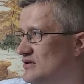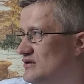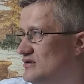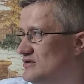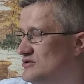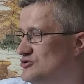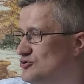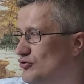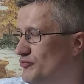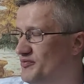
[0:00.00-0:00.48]

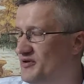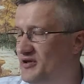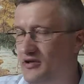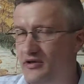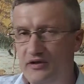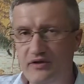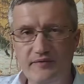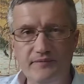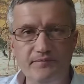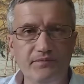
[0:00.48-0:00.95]
stop
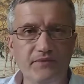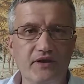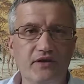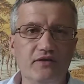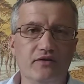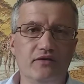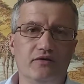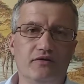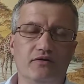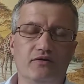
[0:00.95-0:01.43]
here,
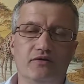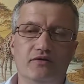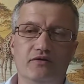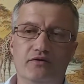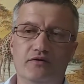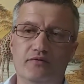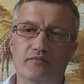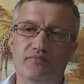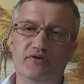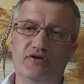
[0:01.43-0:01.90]

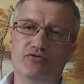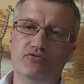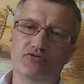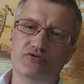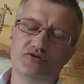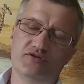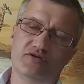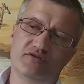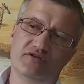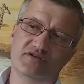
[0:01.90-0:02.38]

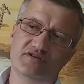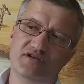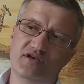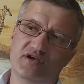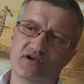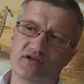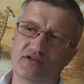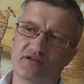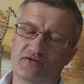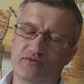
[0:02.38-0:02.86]
because the
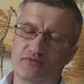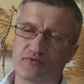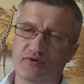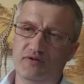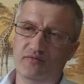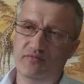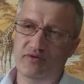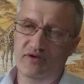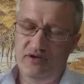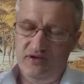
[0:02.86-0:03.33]
second
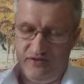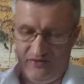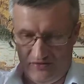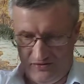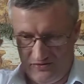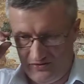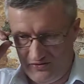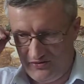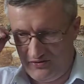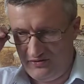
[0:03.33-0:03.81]
will be
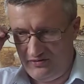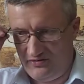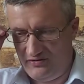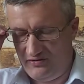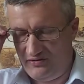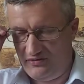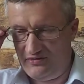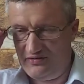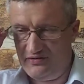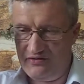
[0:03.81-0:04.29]

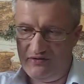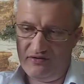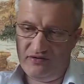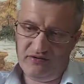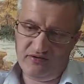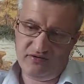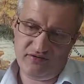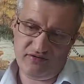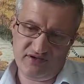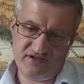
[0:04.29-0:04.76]

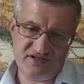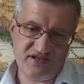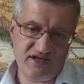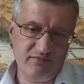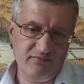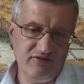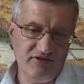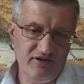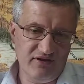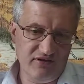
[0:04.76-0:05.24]
the
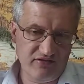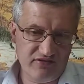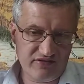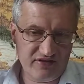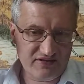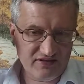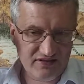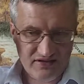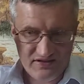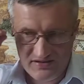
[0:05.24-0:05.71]
same length
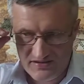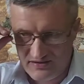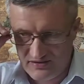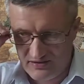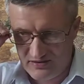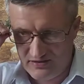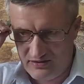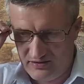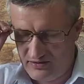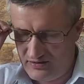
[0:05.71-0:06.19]
at least,
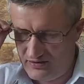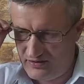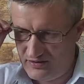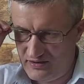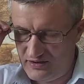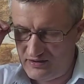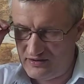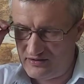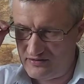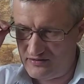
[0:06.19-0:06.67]

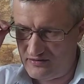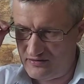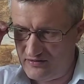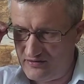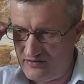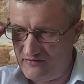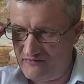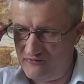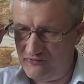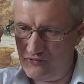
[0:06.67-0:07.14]
and
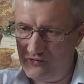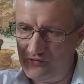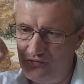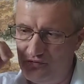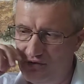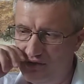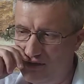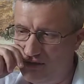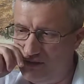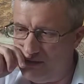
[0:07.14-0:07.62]
for
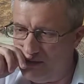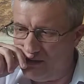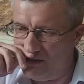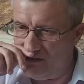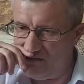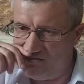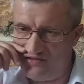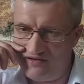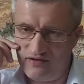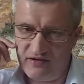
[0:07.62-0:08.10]
today
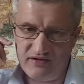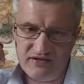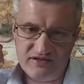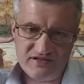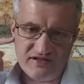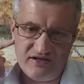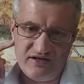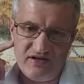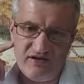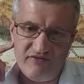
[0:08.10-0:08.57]
I think
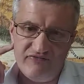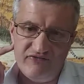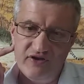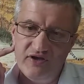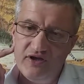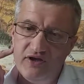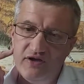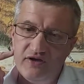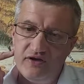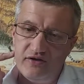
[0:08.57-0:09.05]
it's enough.
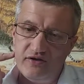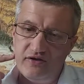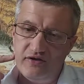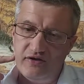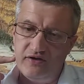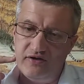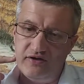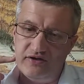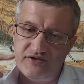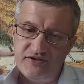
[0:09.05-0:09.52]

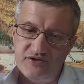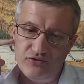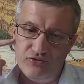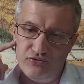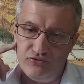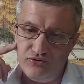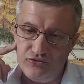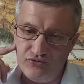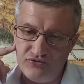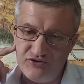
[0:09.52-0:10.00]

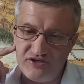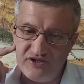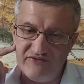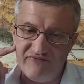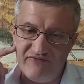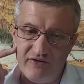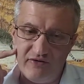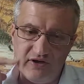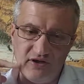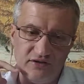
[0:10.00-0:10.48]
So you see
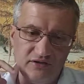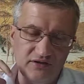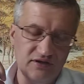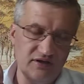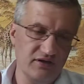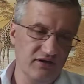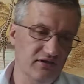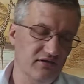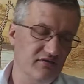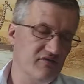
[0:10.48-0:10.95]
very
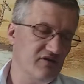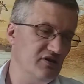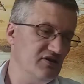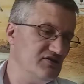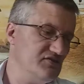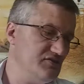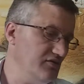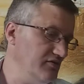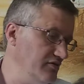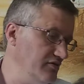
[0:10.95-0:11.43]
clearly that